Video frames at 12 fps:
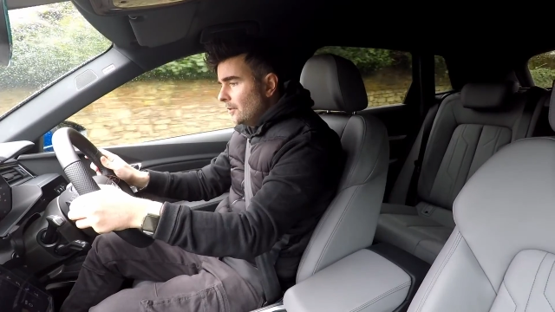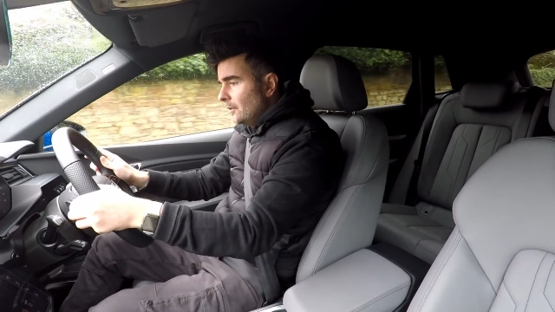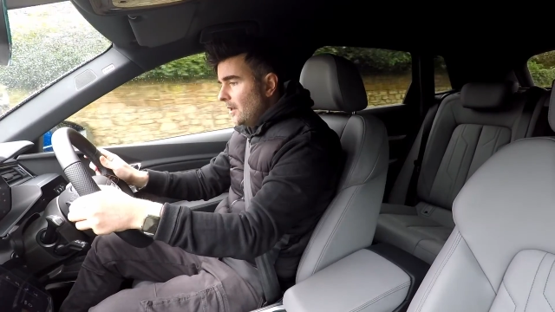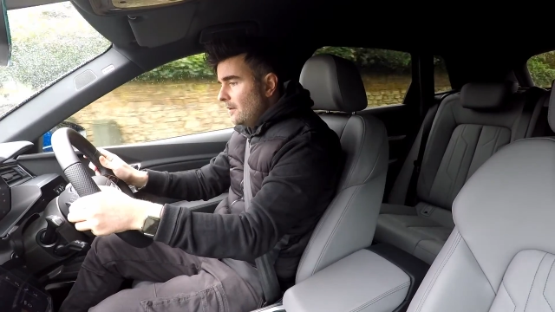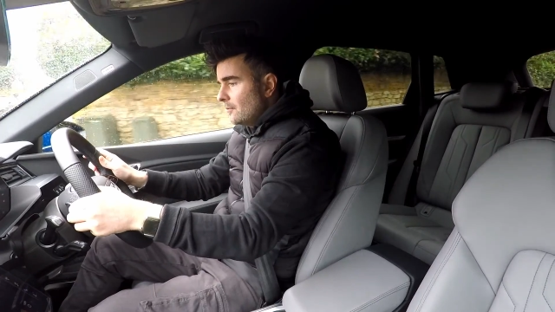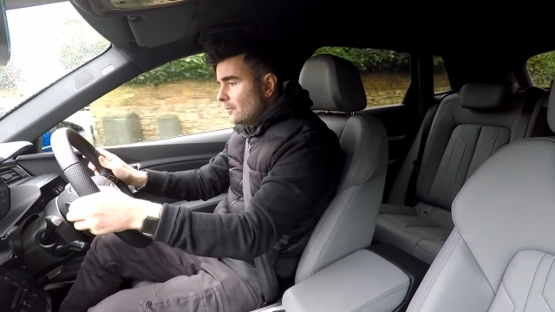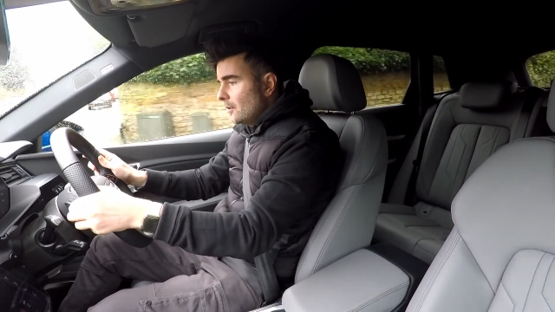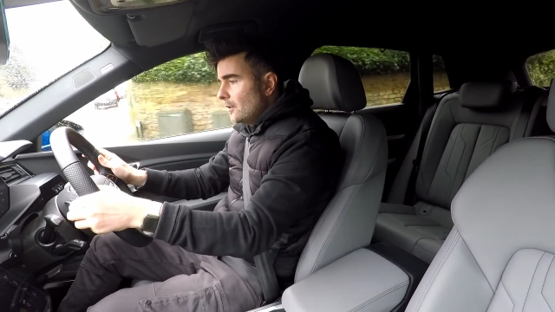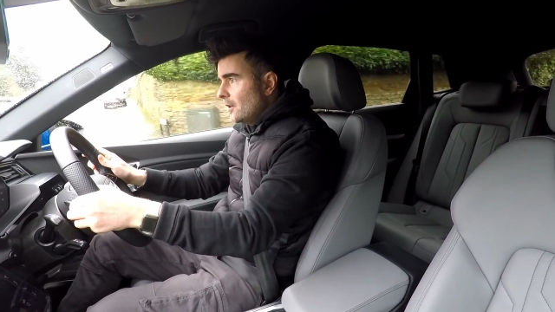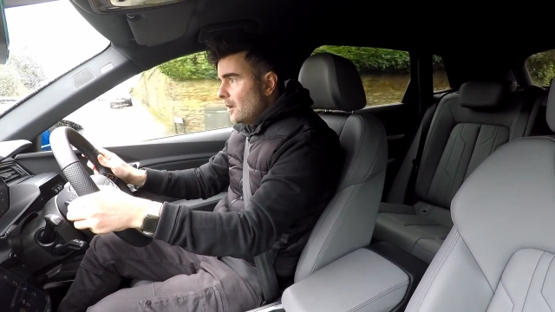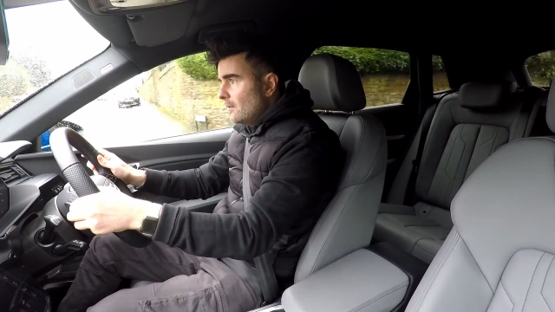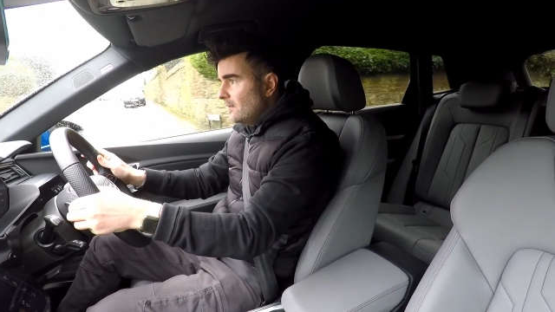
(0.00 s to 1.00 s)
Even on the
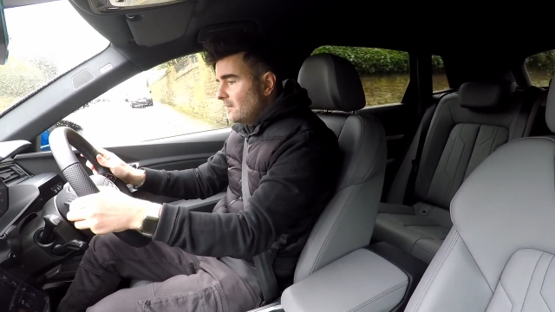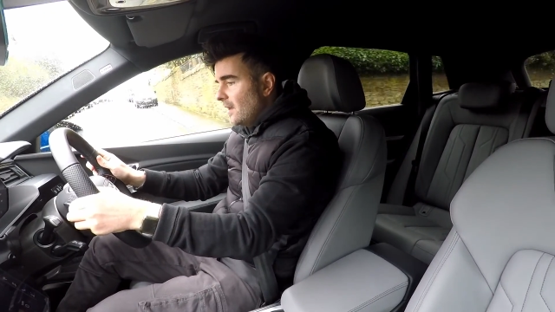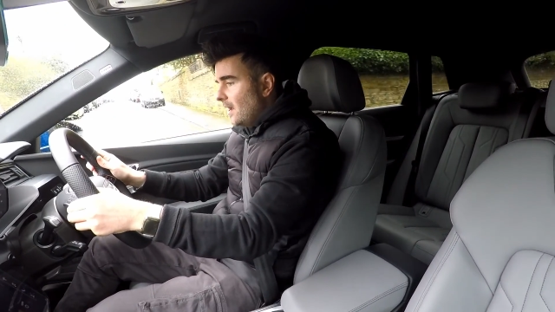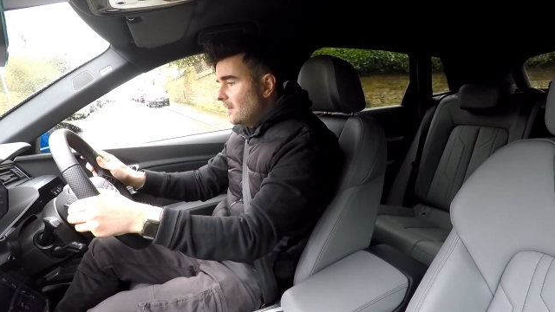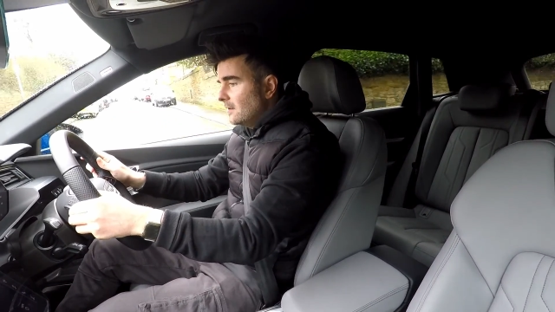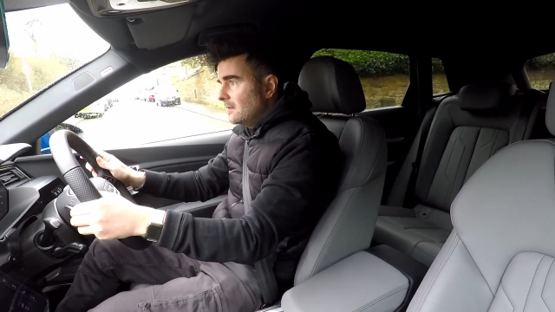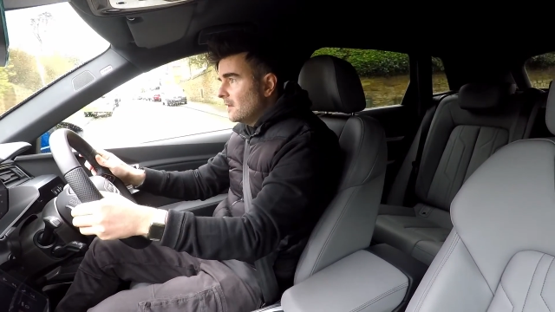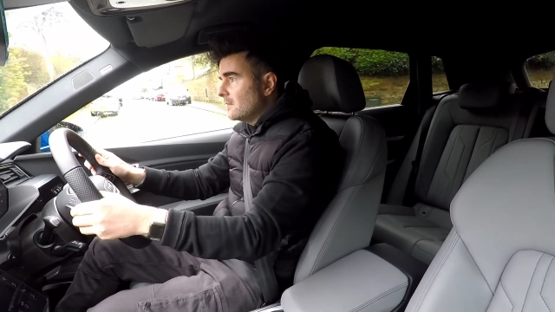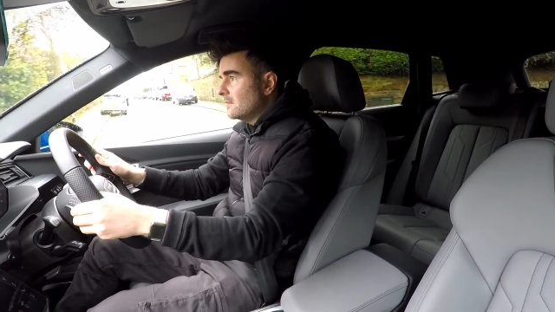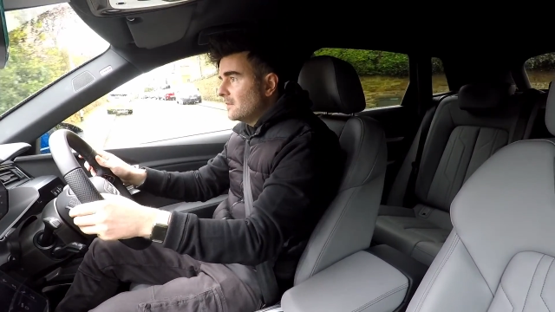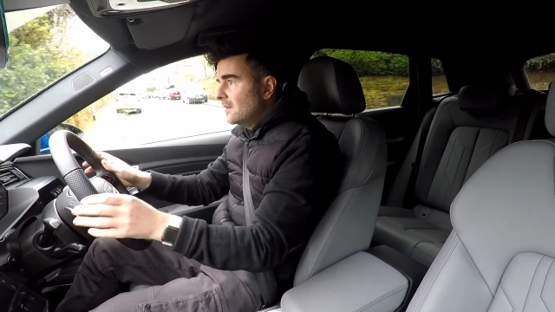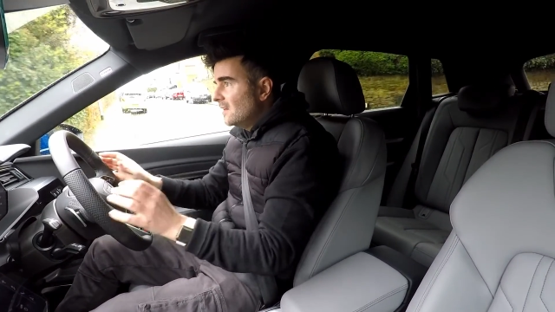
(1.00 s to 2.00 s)
lowest setting, it doesn't
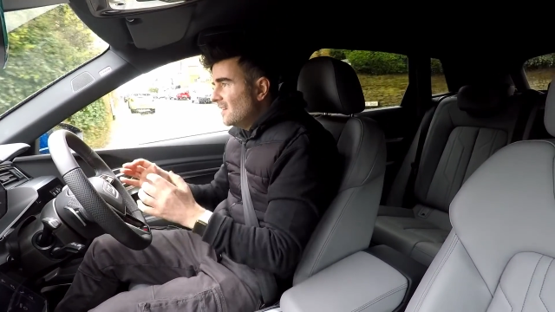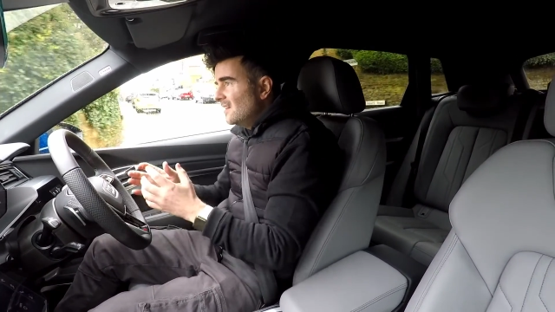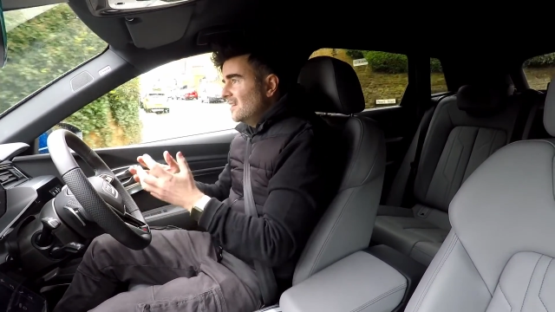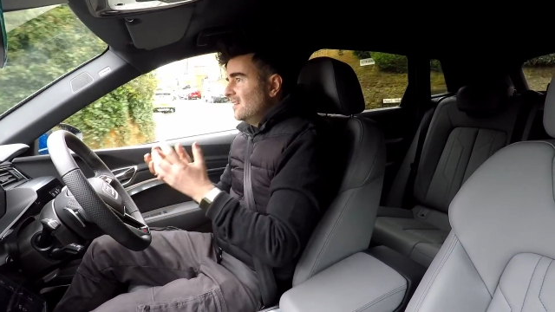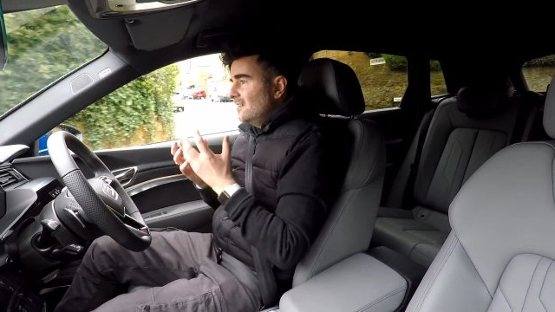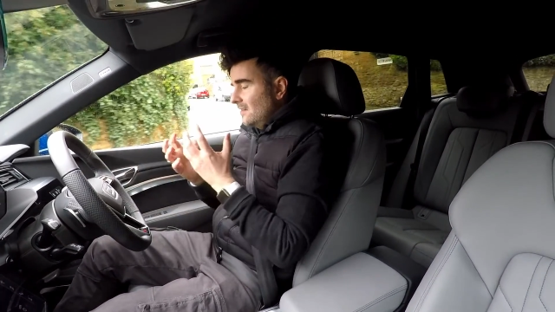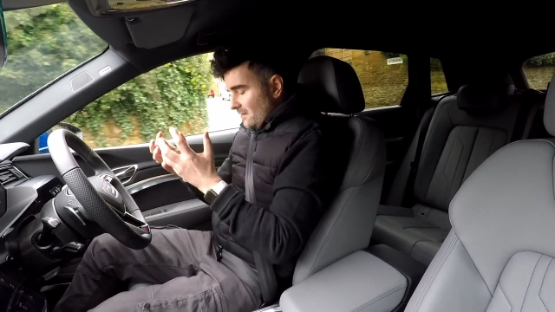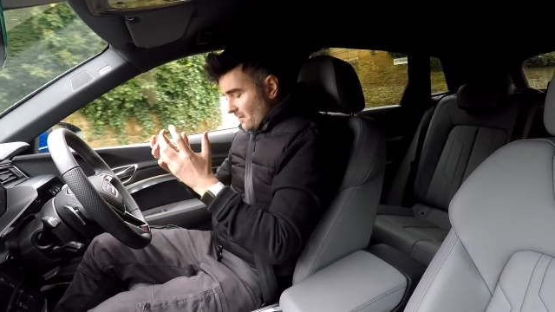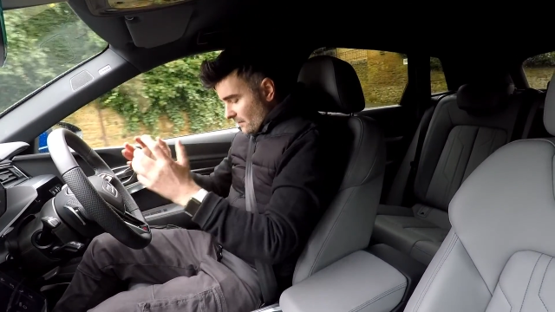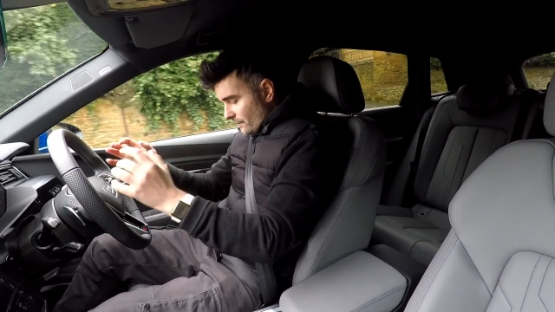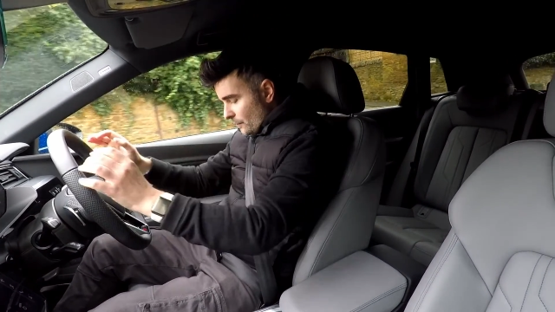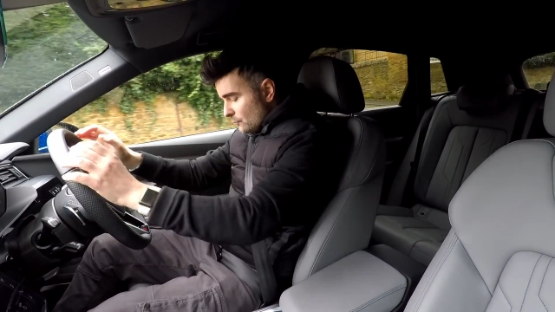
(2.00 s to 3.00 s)

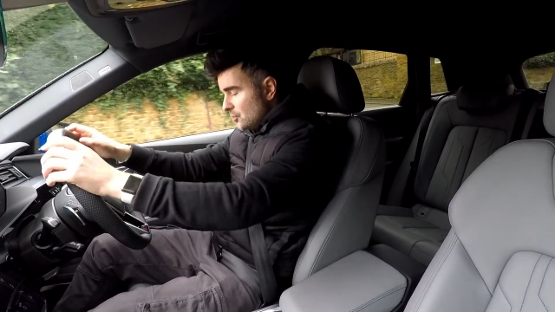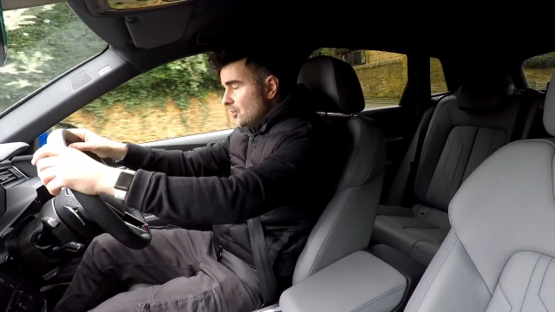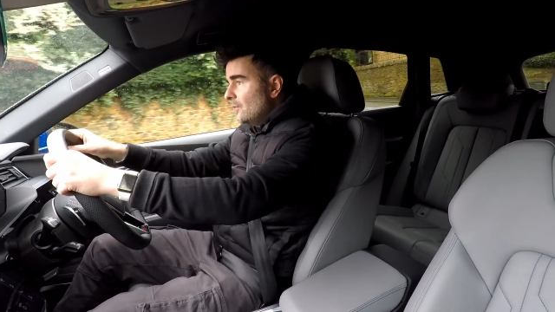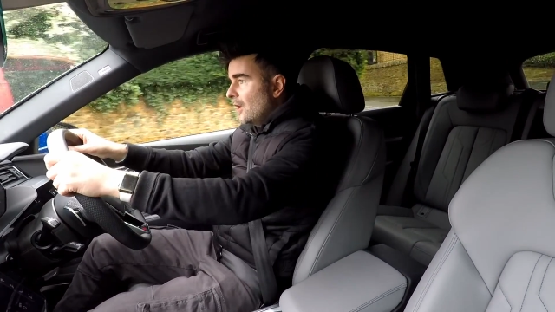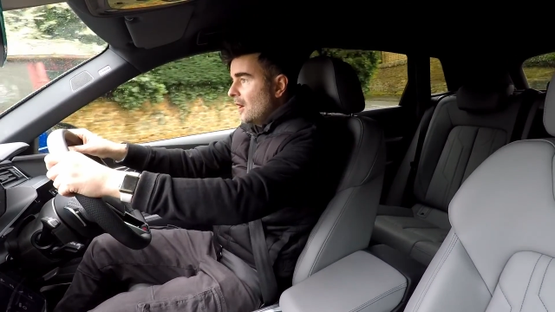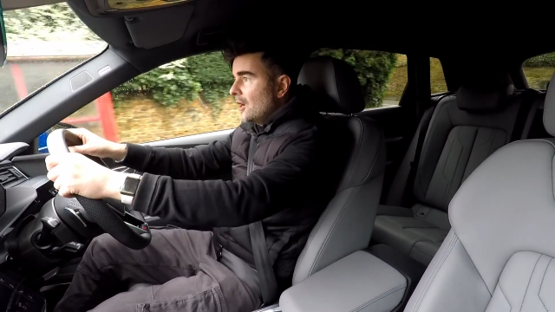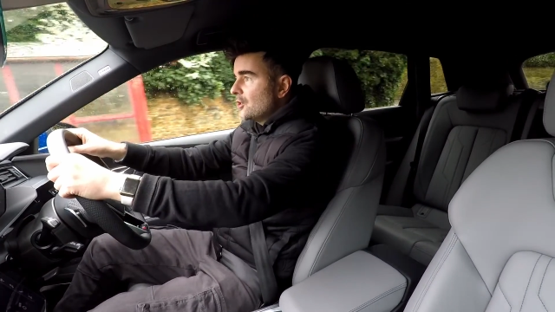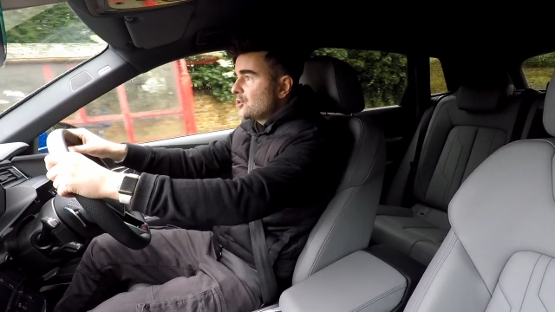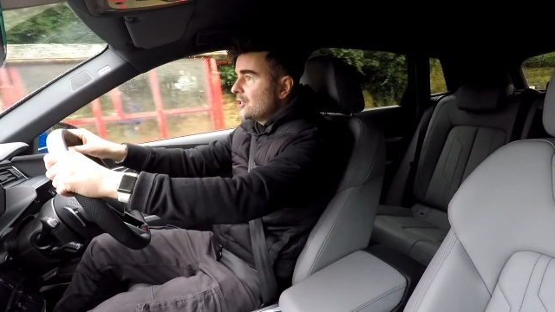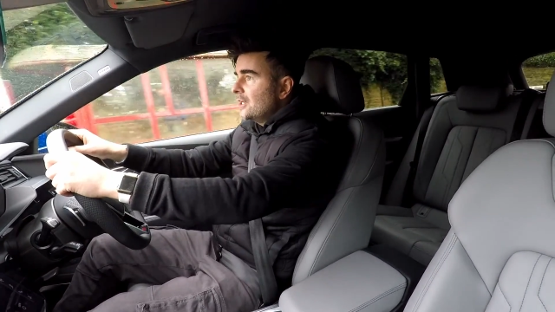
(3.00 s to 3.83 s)
feel too harsh.